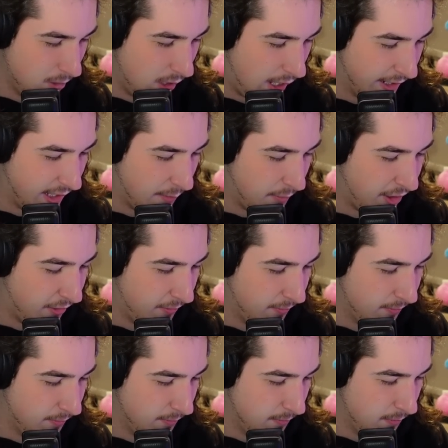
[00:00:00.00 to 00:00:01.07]
I can't main.
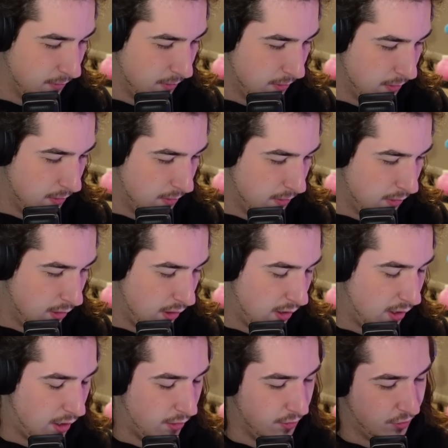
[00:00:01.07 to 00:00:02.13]

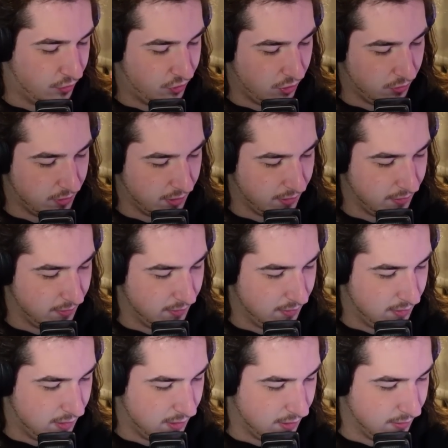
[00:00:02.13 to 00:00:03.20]
Oh, you're joking.
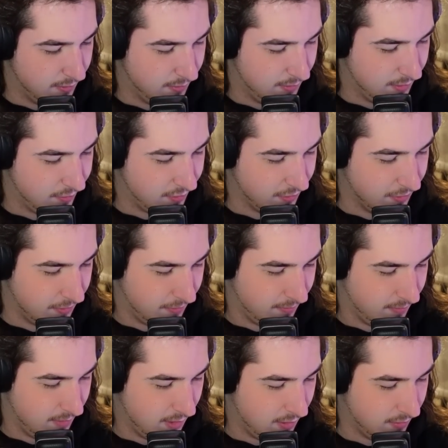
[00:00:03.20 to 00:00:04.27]
Uh-oh, that's not good.
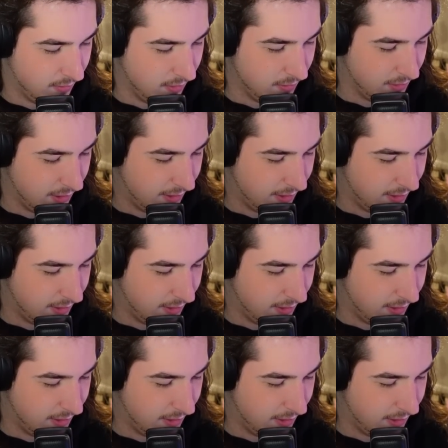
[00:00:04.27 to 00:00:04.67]
Oh, oh